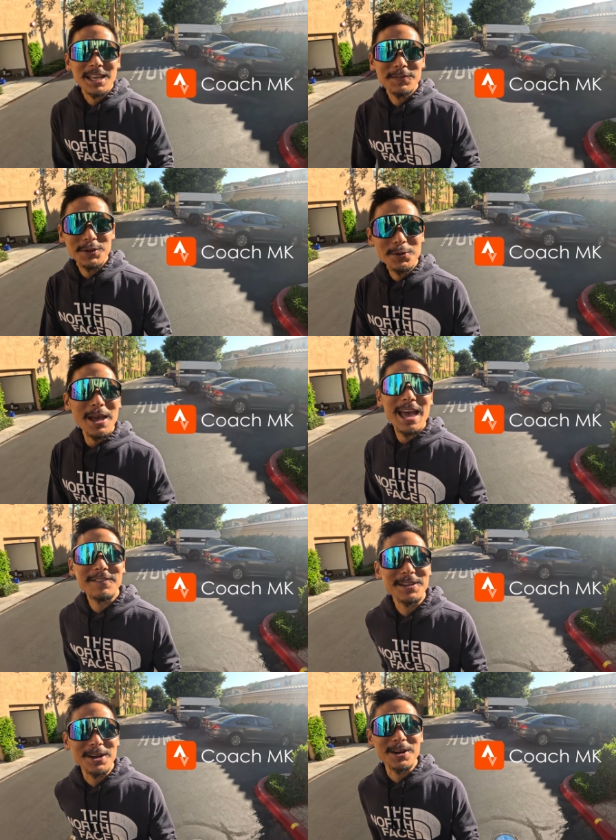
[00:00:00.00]
If you
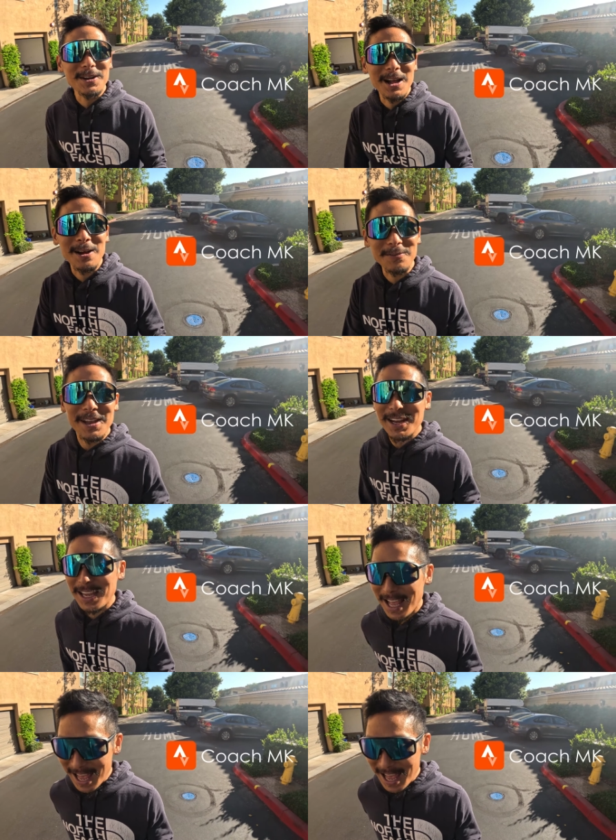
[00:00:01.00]
haven't heard already,